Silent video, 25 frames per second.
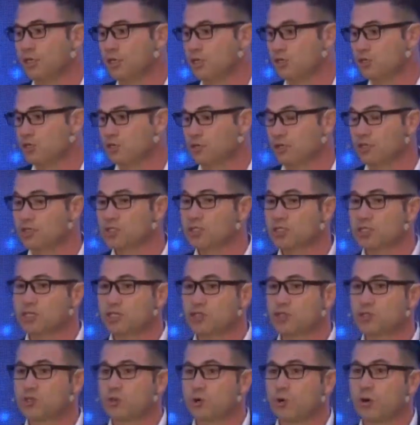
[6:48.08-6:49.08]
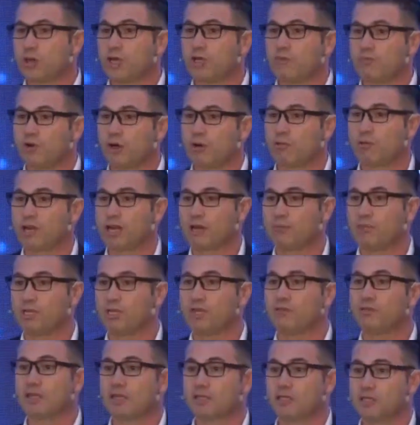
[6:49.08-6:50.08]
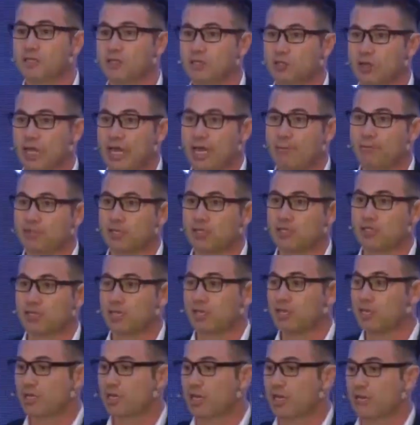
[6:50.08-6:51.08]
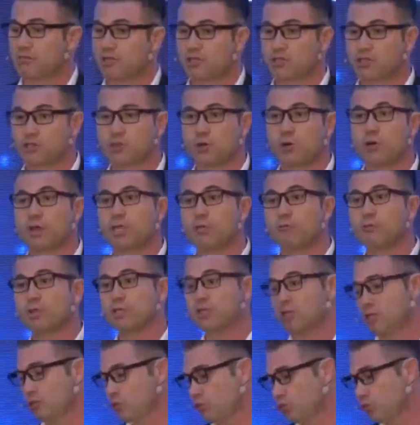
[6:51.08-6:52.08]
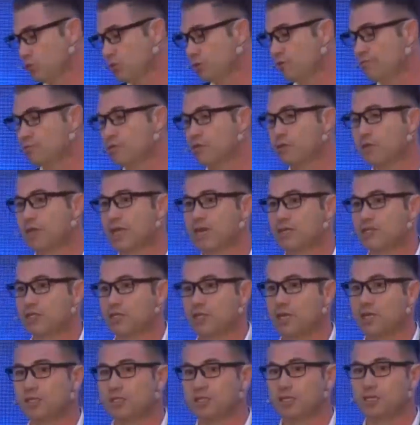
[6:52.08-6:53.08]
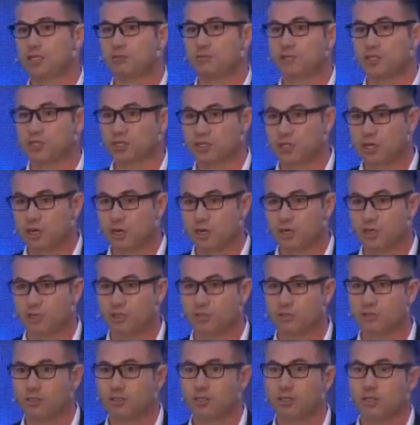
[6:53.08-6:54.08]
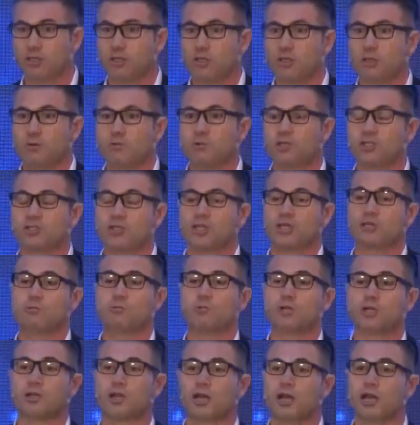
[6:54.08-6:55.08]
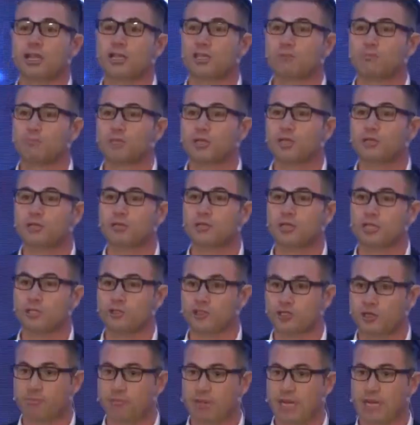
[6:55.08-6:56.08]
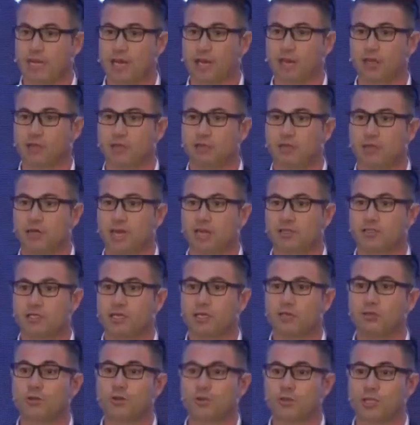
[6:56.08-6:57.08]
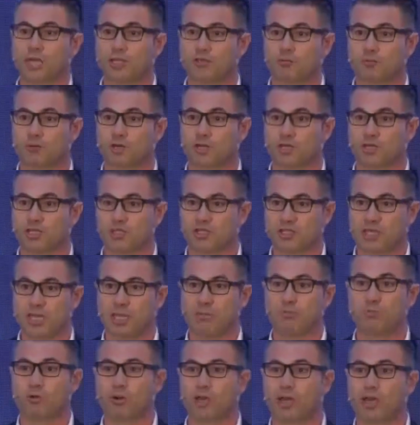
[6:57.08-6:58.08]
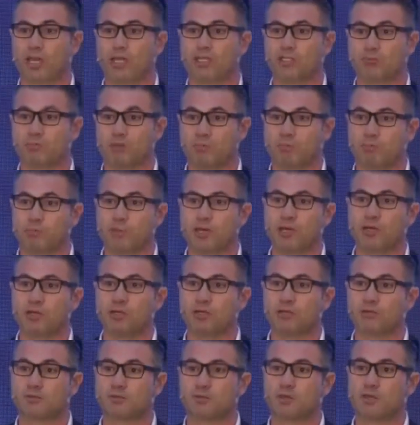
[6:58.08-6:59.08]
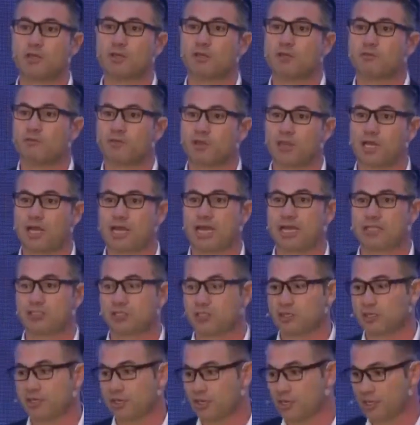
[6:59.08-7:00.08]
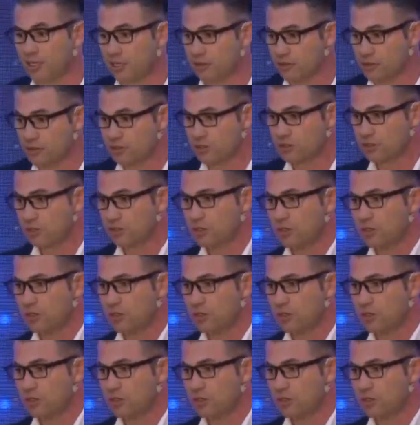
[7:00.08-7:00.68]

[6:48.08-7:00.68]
So this is the story of what I believe that needs to happen in telecom. The story when in June of 2018 we started, we said we're not going to build in Japan a telco network the same way it's been built for the last 30 years.